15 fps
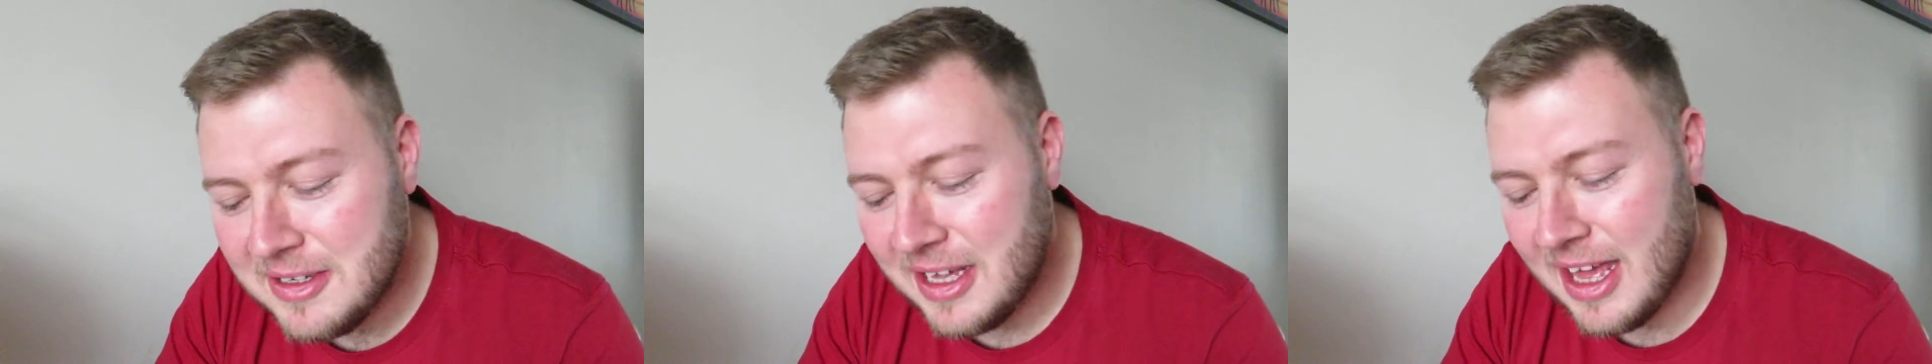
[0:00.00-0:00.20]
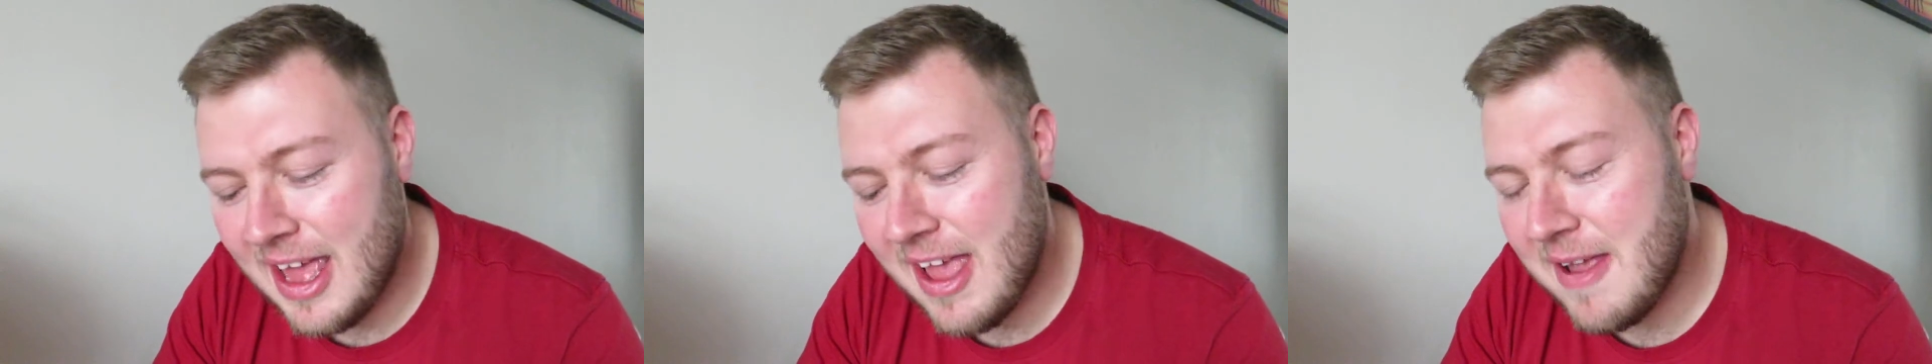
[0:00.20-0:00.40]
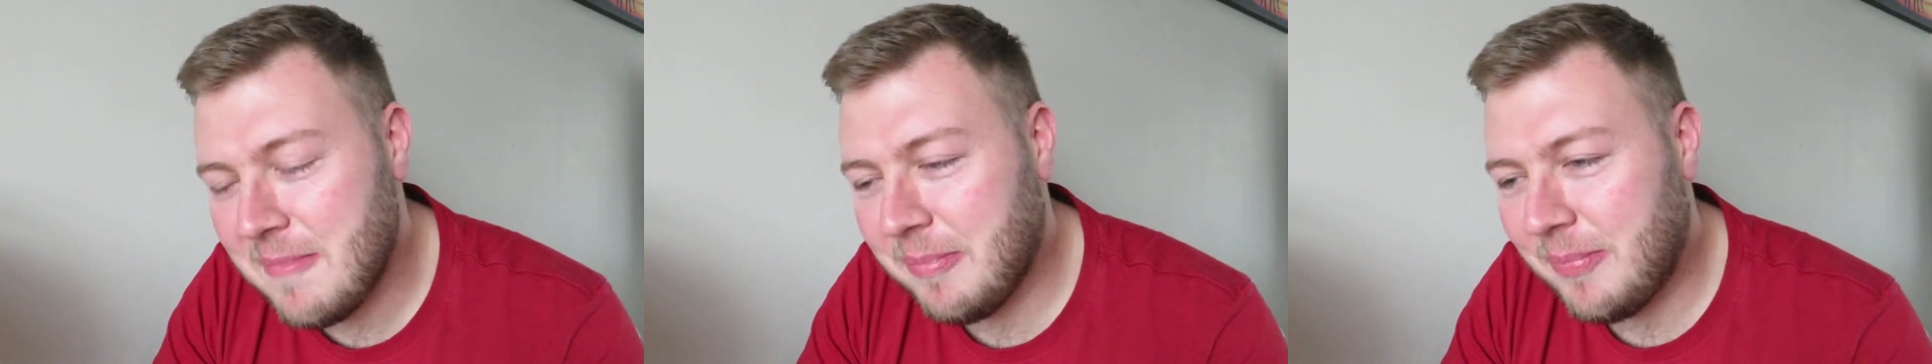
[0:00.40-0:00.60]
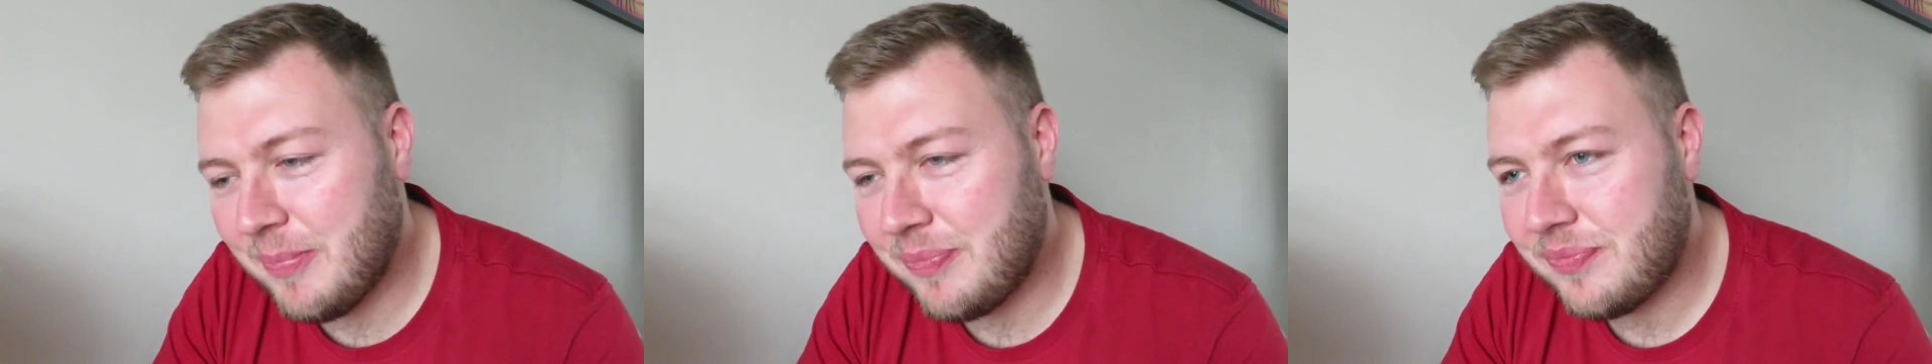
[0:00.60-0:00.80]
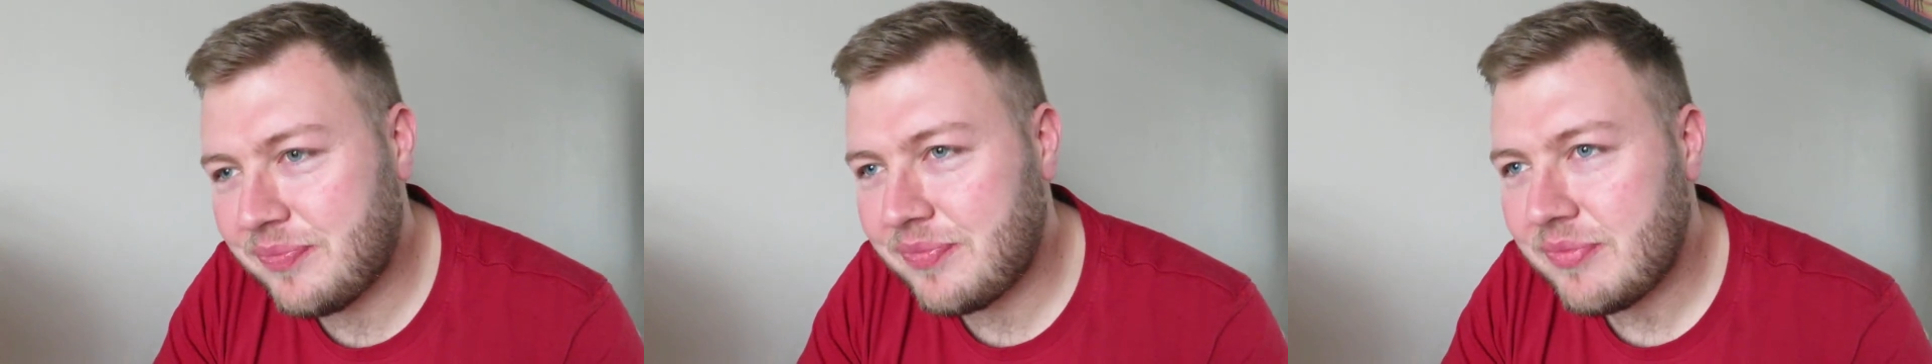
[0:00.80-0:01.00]
10.
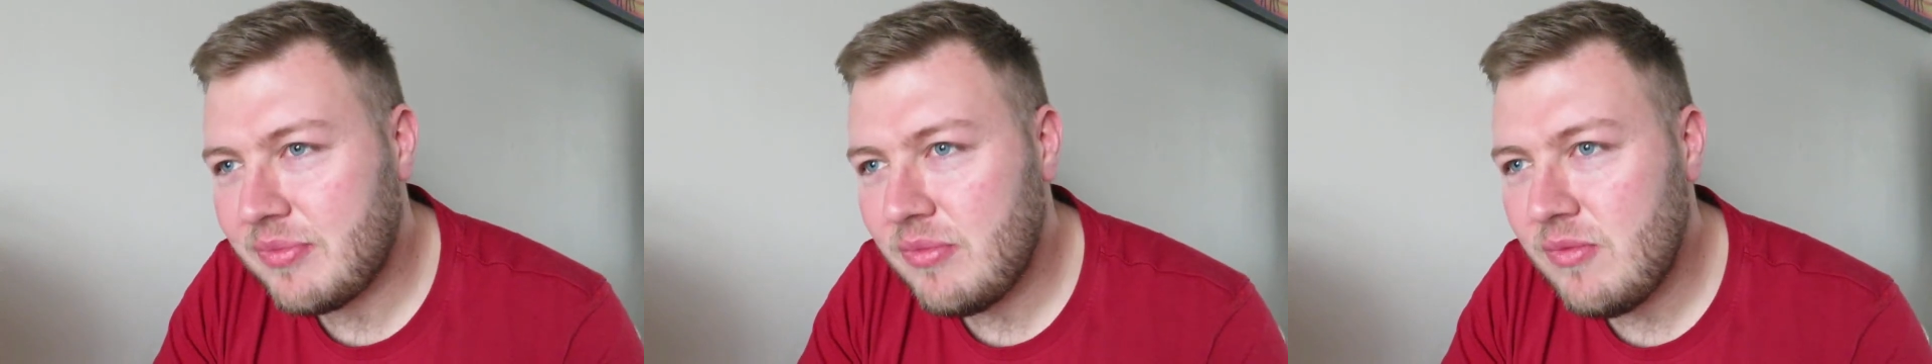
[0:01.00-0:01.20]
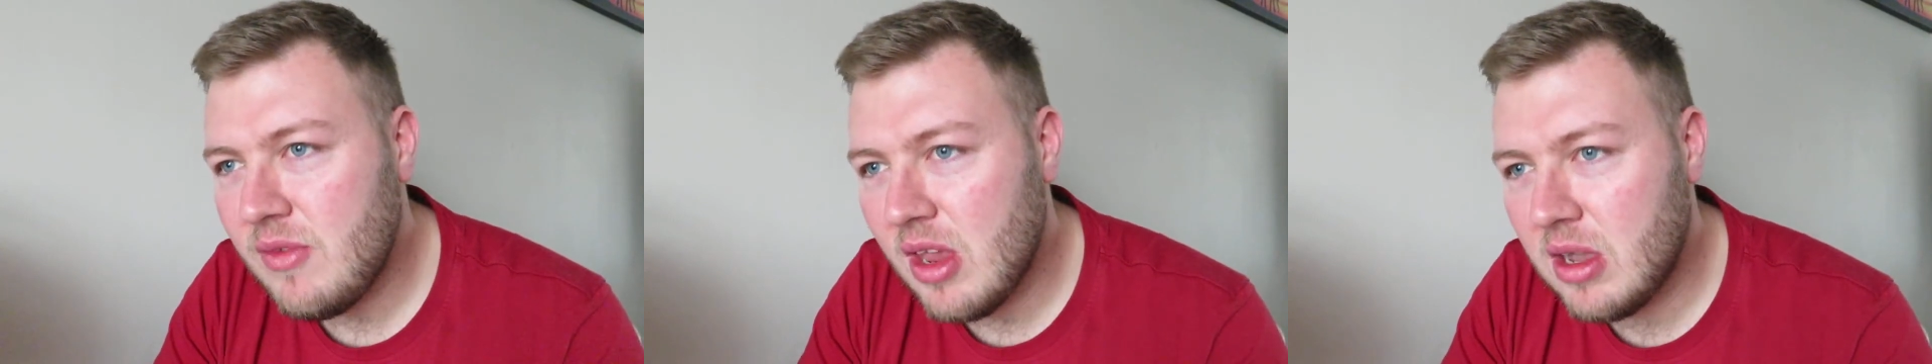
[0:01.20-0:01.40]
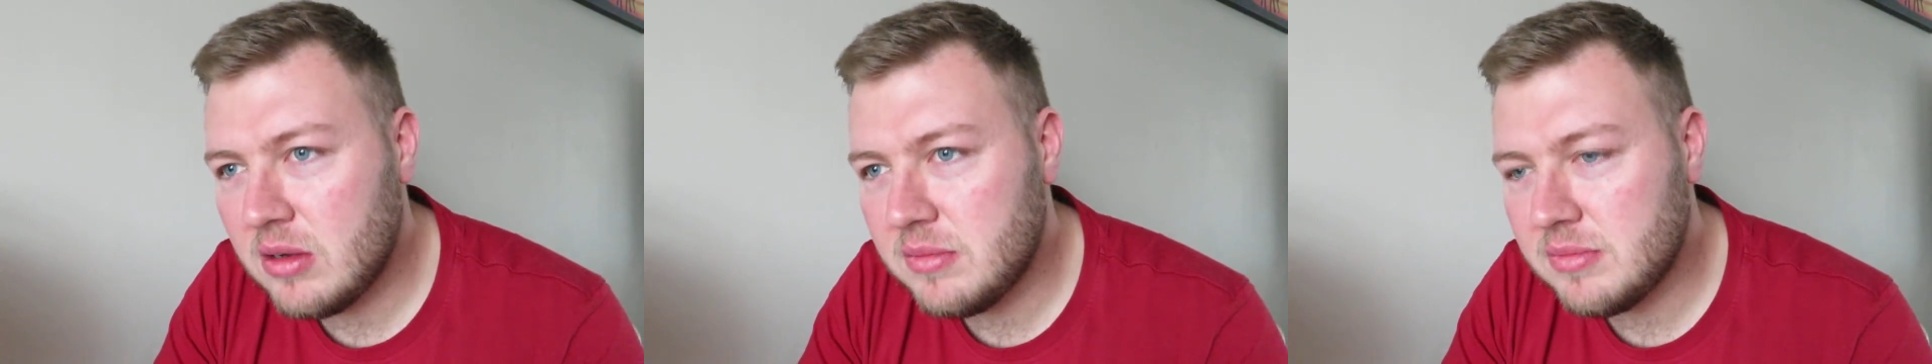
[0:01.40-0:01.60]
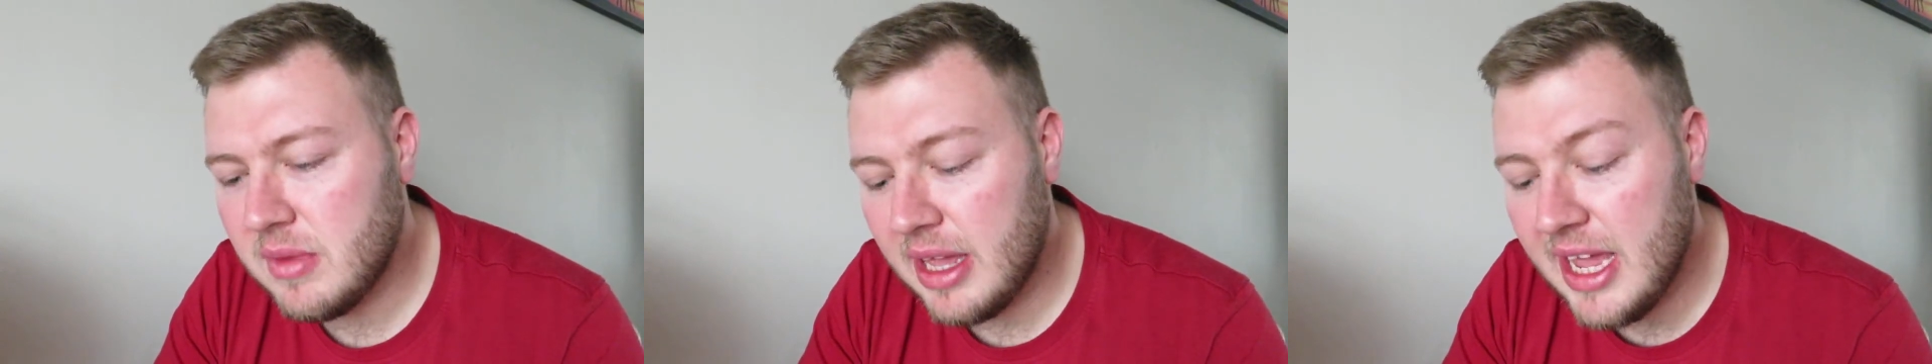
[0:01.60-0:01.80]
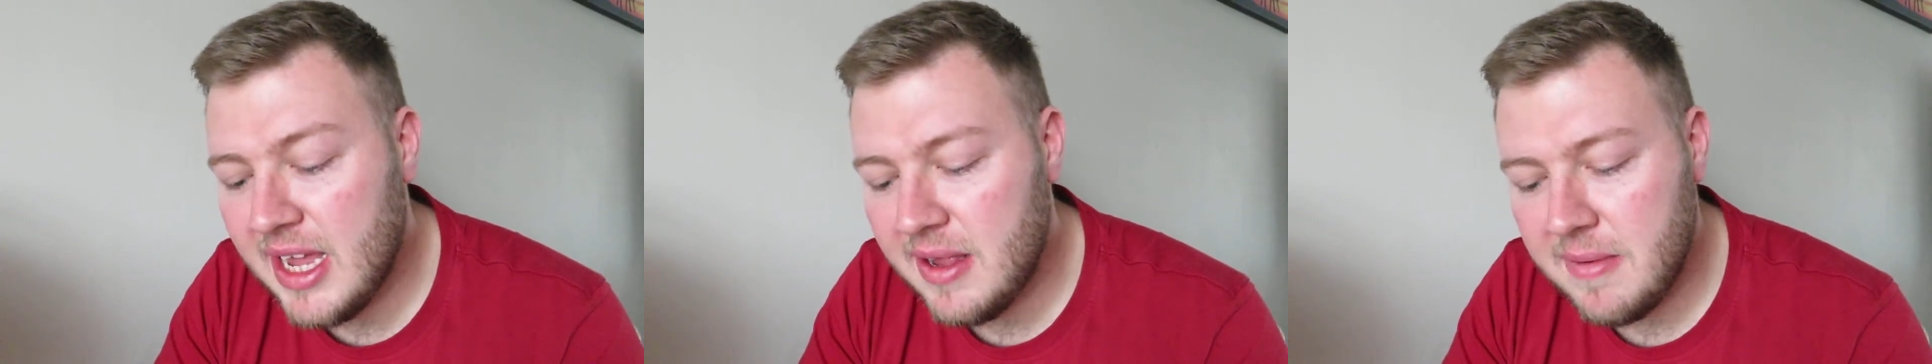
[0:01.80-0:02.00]

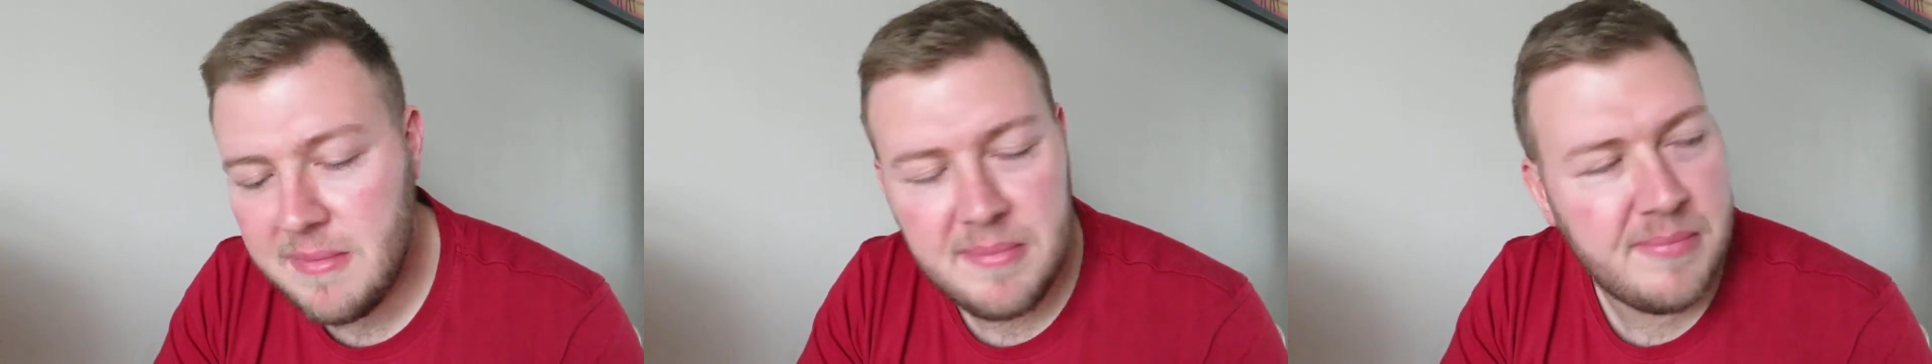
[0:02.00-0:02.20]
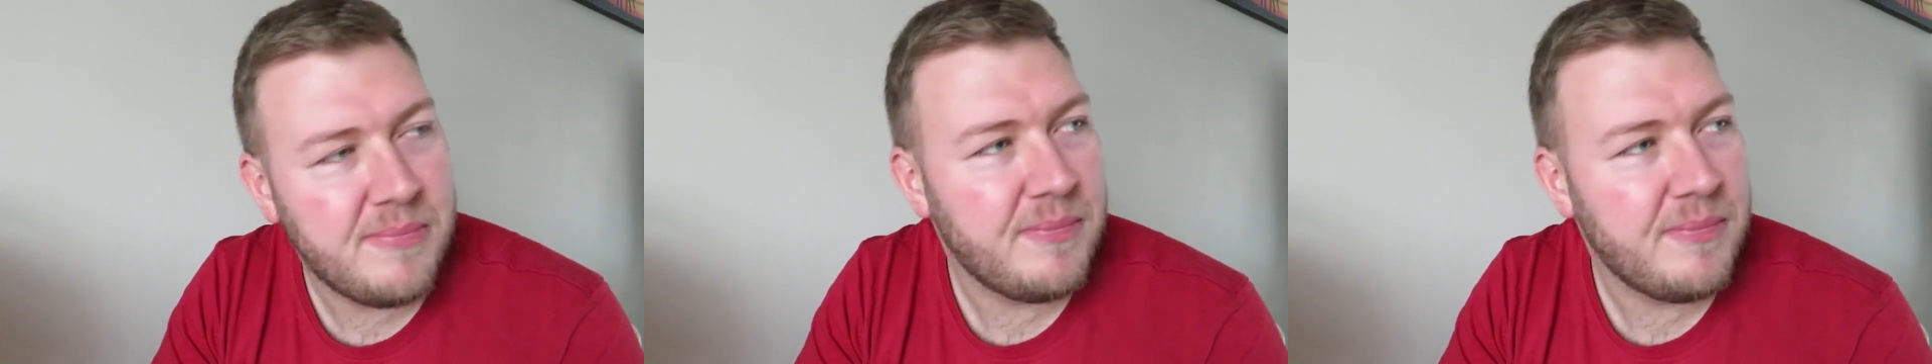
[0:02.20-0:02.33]
8.